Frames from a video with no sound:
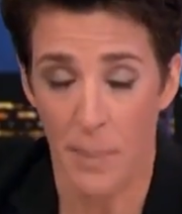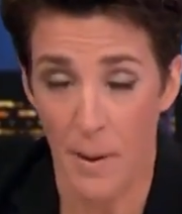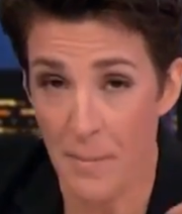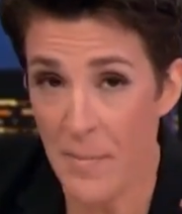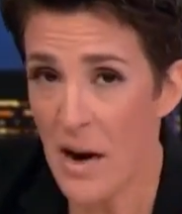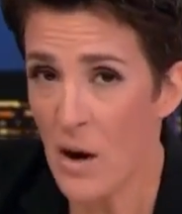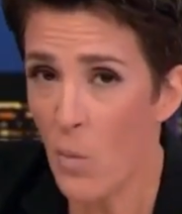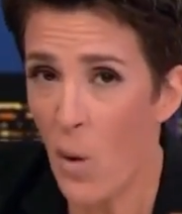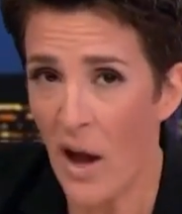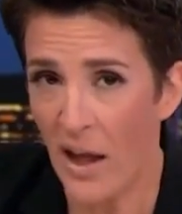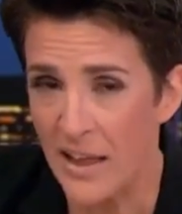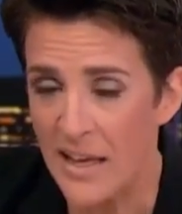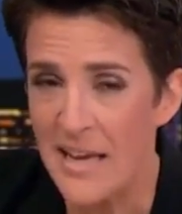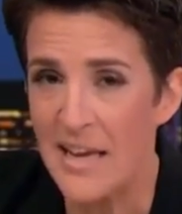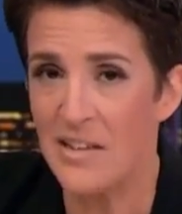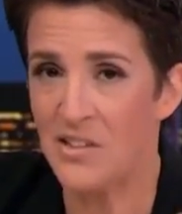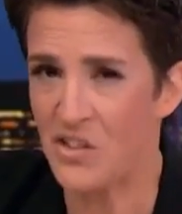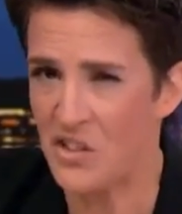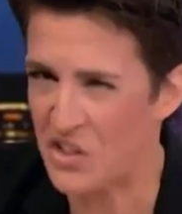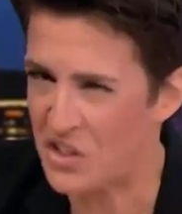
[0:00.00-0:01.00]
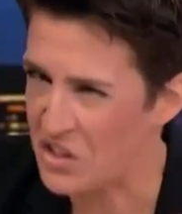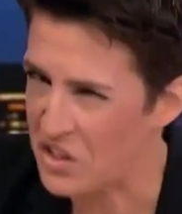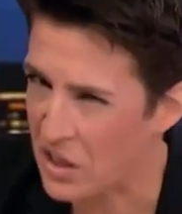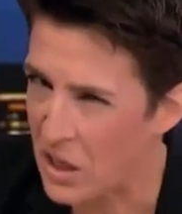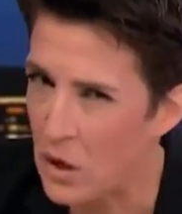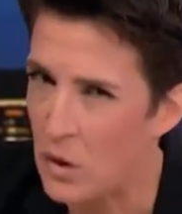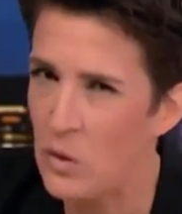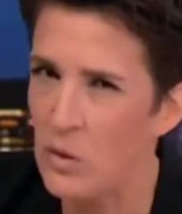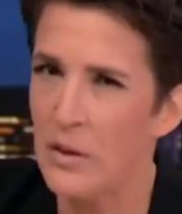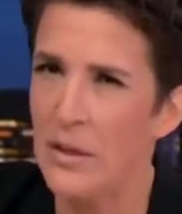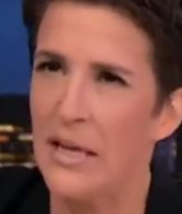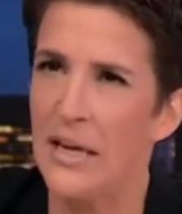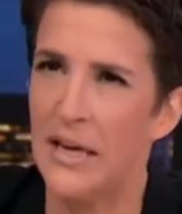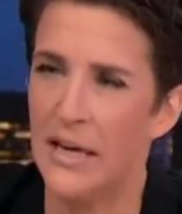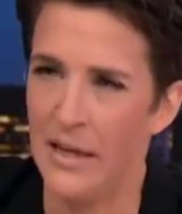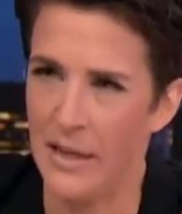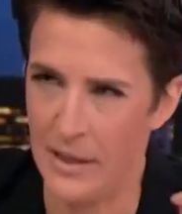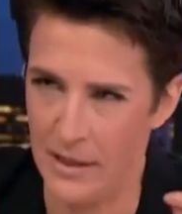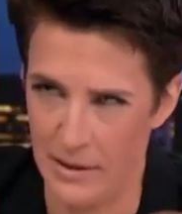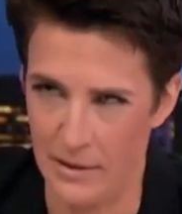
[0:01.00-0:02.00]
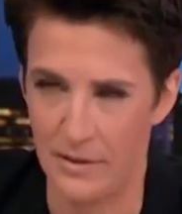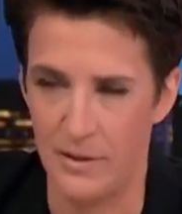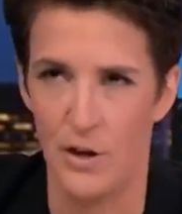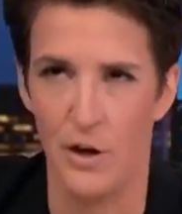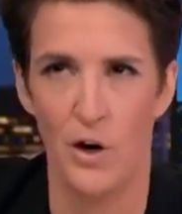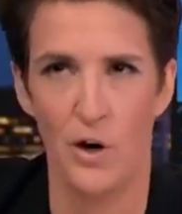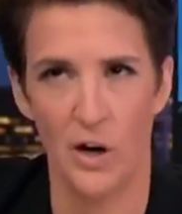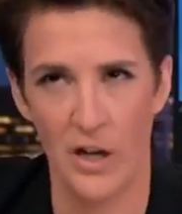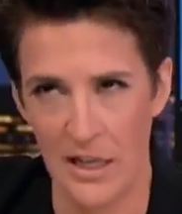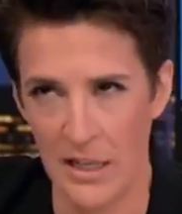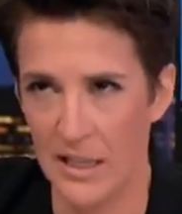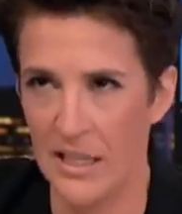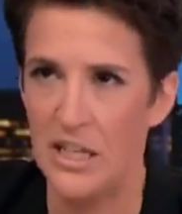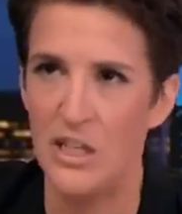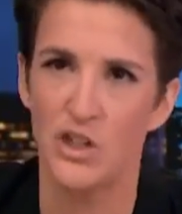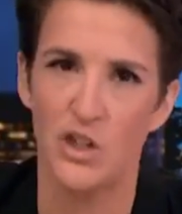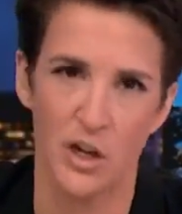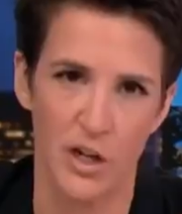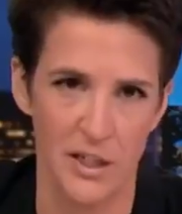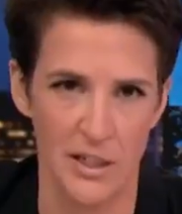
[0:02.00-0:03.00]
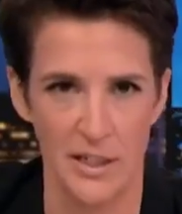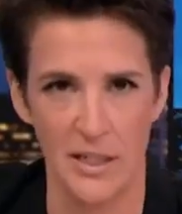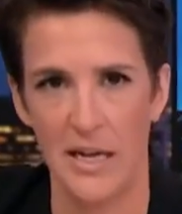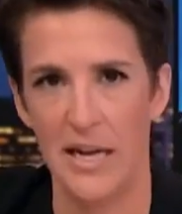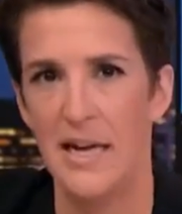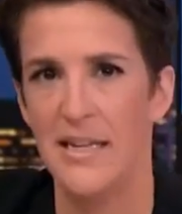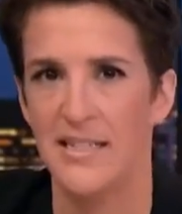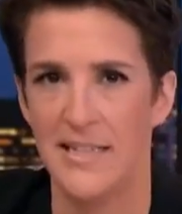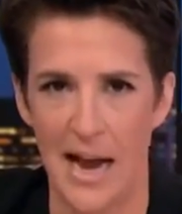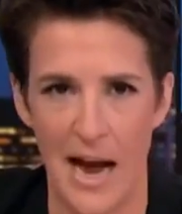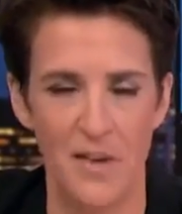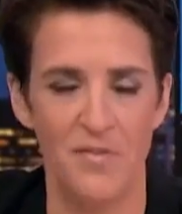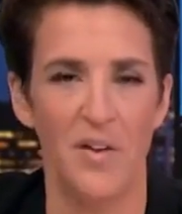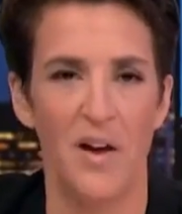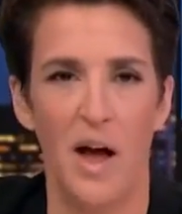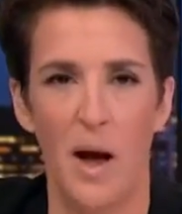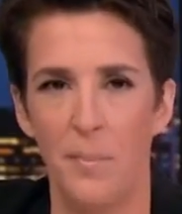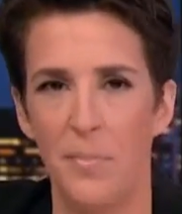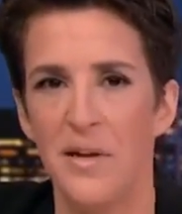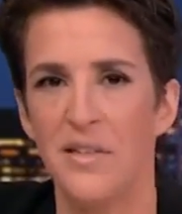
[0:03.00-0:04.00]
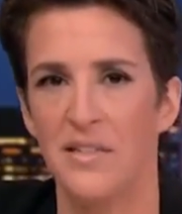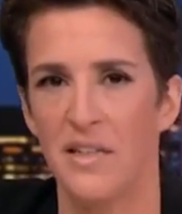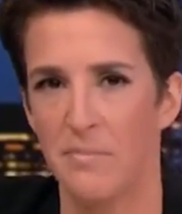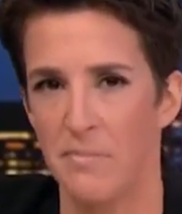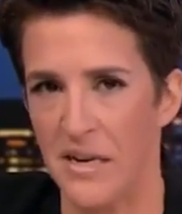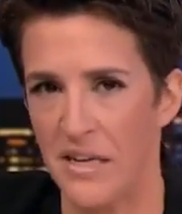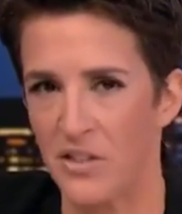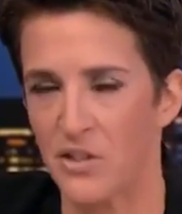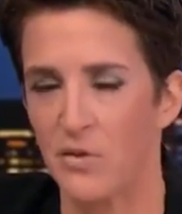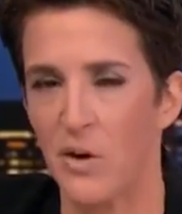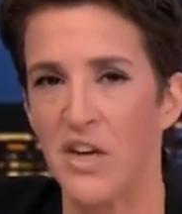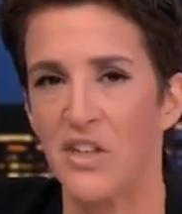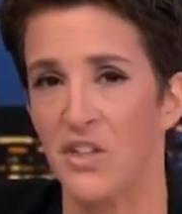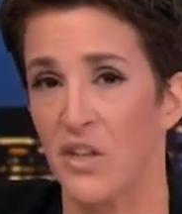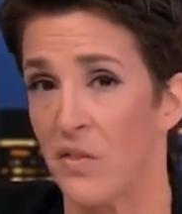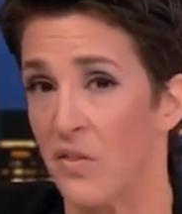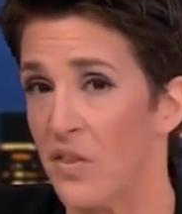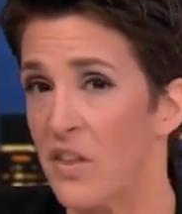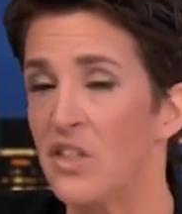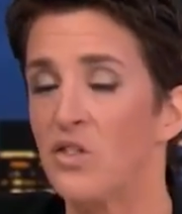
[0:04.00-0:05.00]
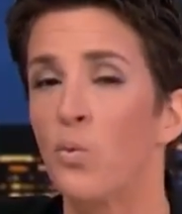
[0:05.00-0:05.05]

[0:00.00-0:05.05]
But meanwhile, he is slowly, hercules-jerkily staffing up his administration.